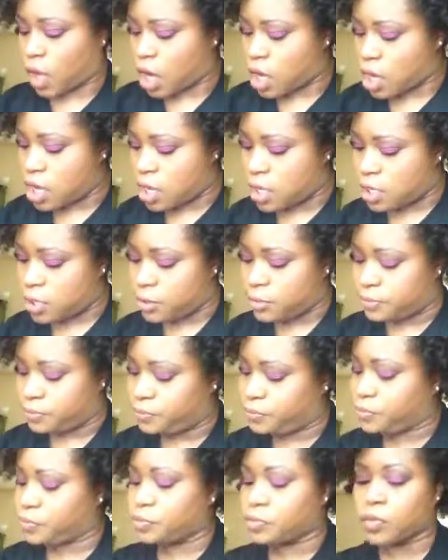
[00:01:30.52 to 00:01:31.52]

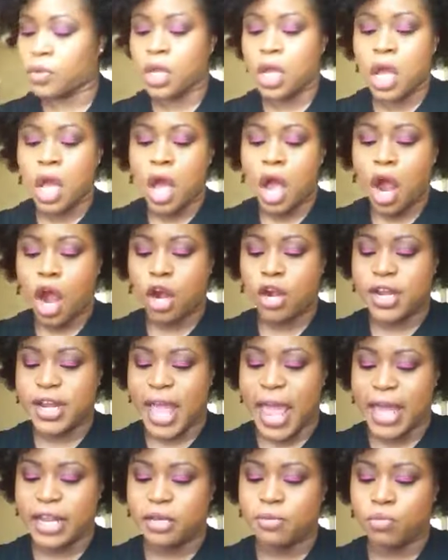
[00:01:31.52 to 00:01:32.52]
Her
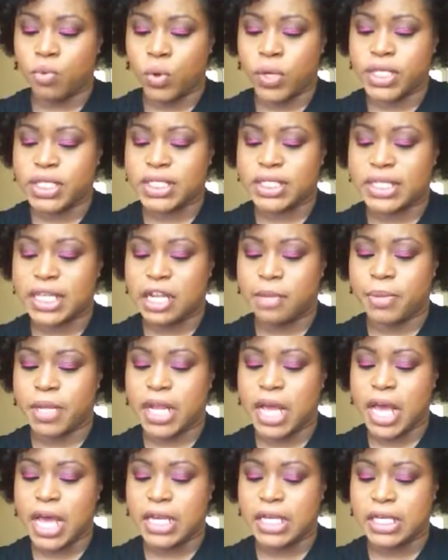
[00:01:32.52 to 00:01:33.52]
Natty Moist Cinnamon
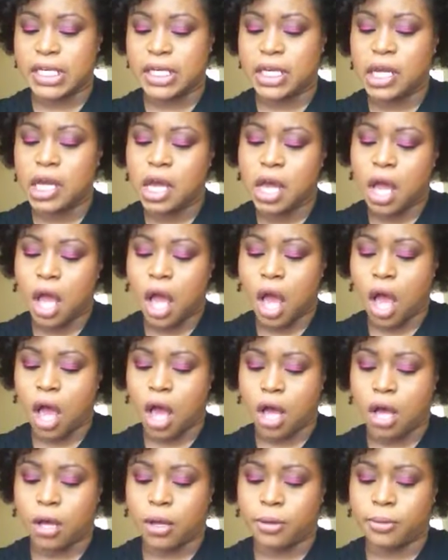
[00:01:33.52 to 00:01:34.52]
Honey
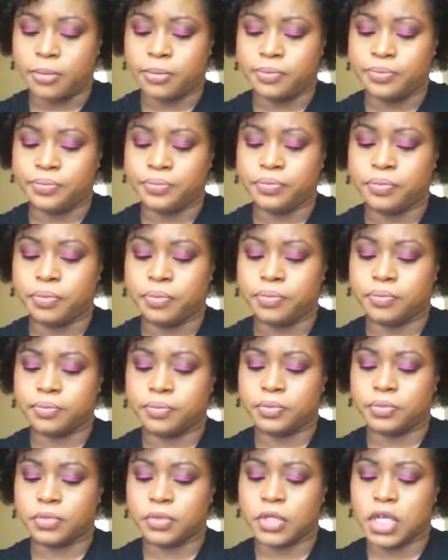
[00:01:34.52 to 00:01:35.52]

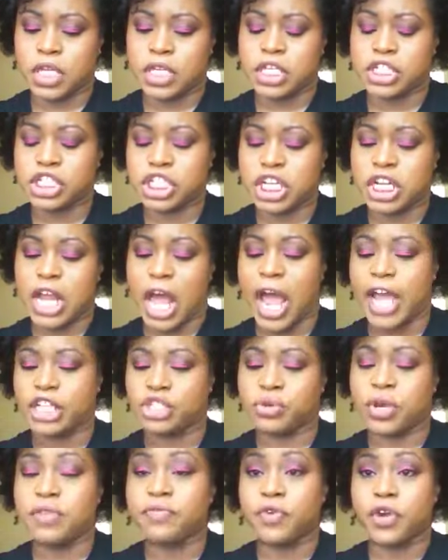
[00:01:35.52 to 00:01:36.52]
Condition and
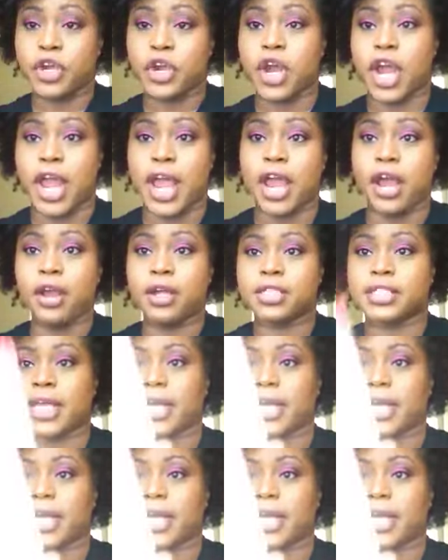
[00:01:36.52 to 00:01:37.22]
Hydrate for your hair is